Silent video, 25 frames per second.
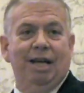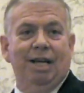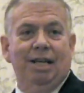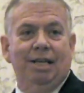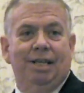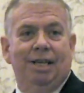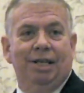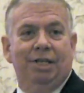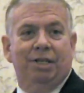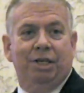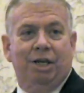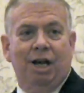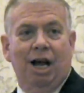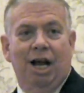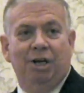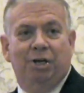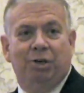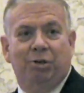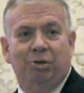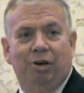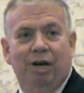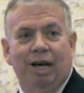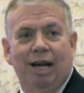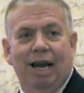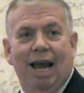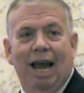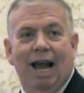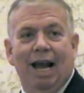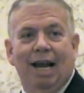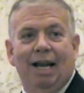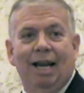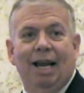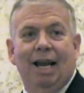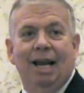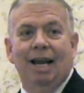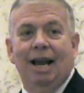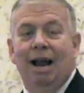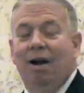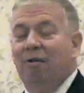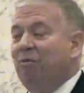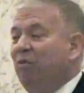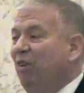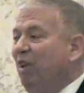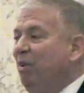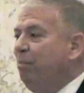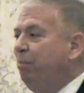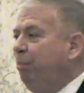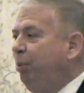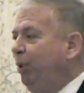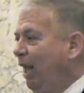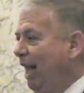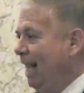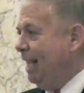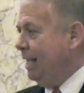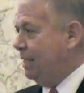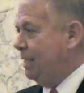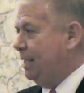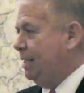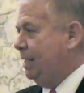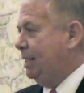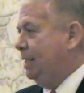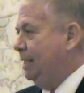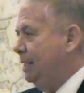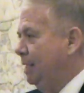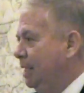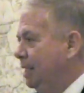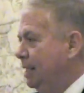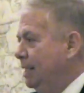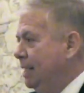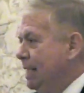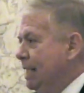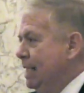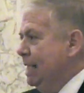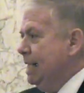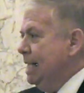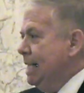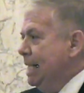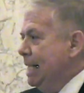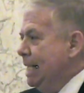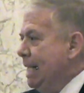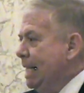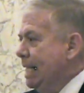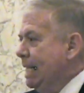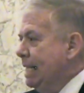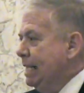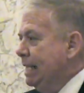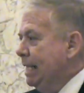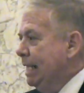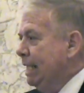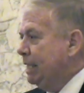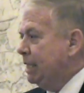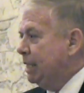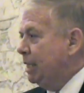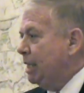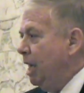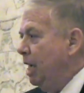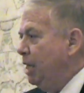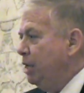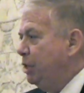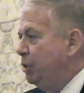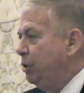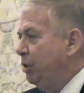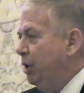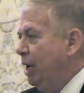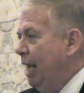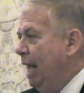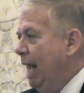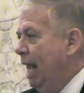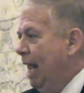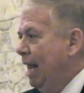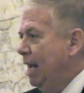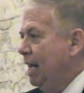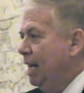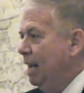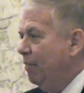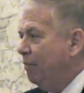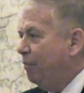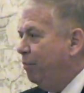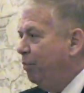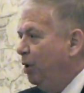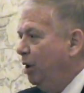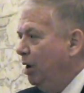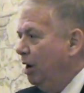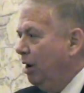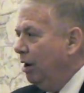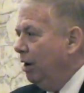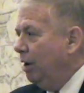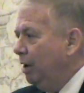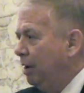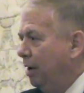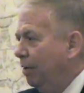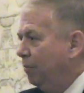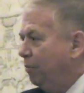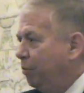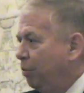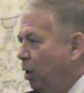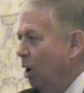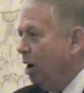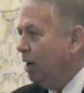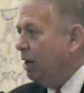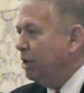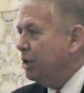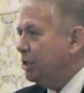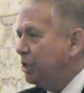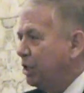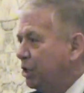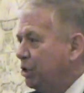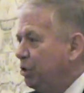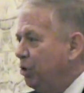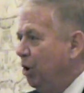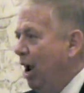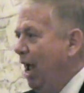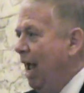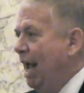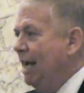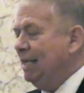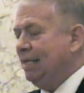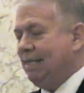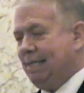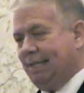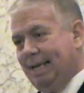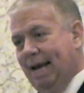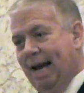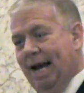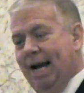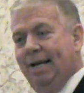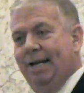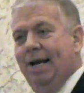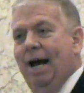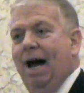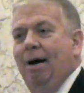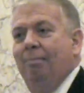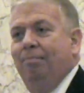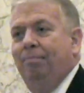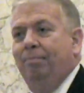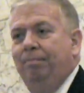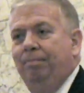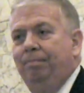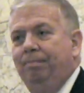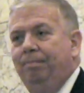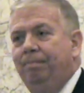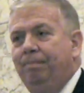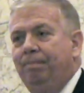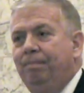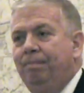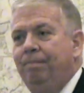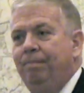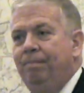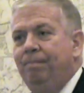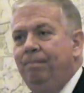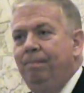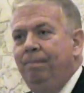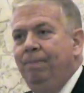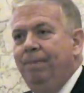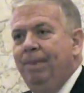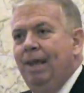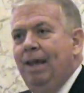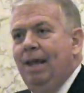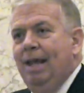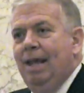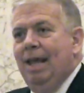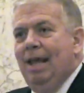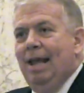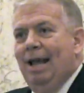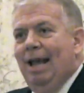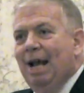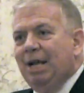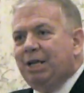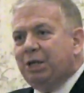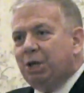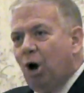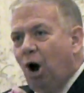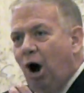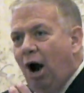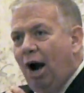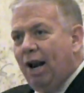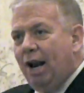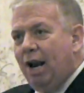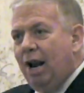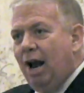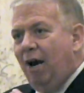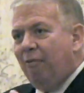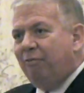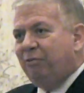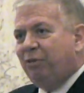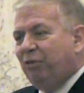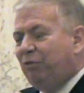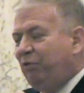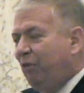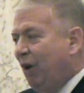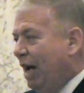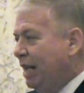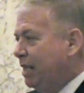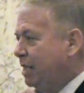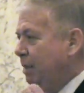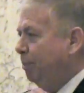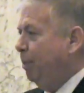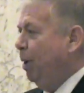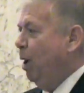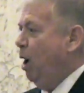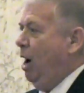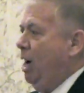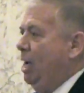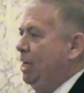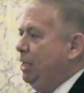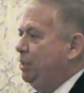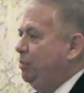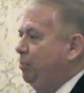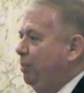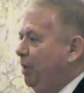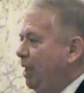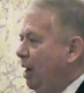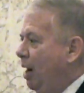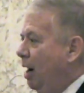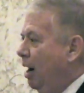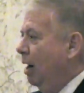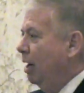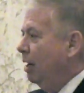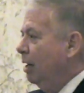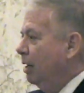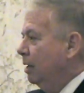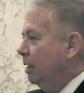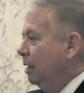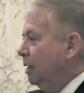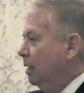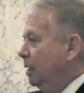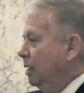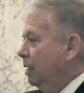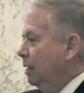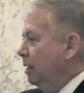in this country and in every place in this country. And if workers are trying to stand up, it's hard enough to fight the boss with our